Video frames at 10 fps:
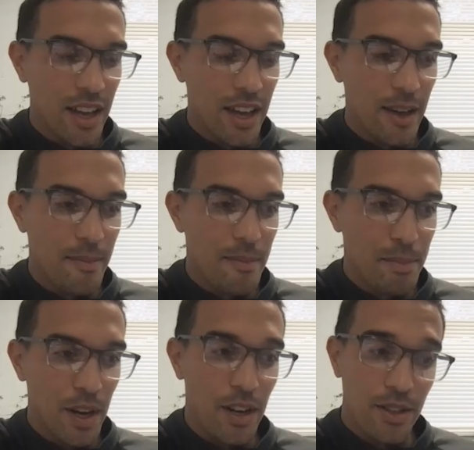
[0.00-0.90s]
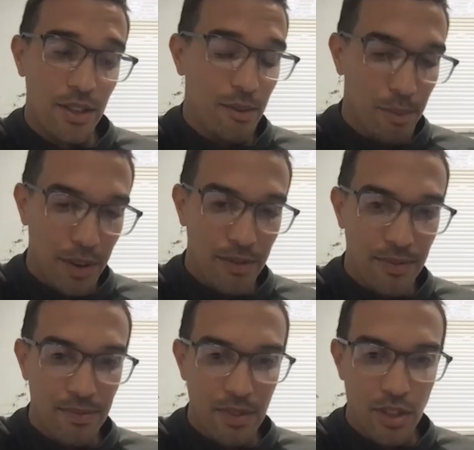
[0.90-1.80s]
Um, but also with
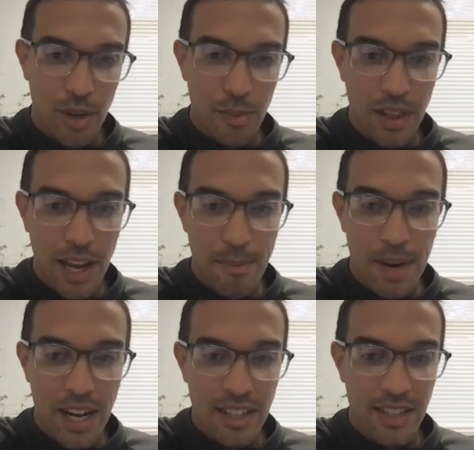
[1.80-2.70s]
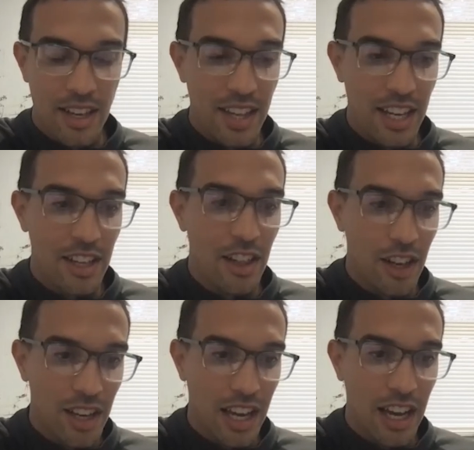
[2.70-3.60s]
someone like Marta, they can
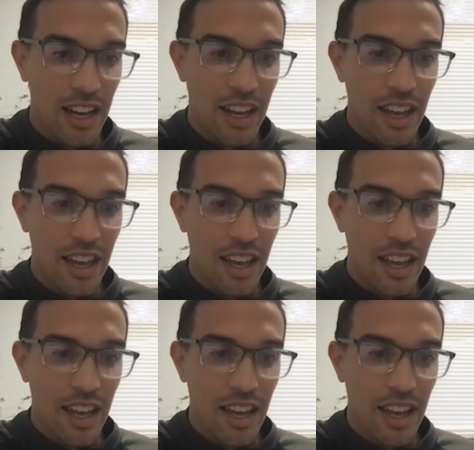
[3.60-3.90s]
look at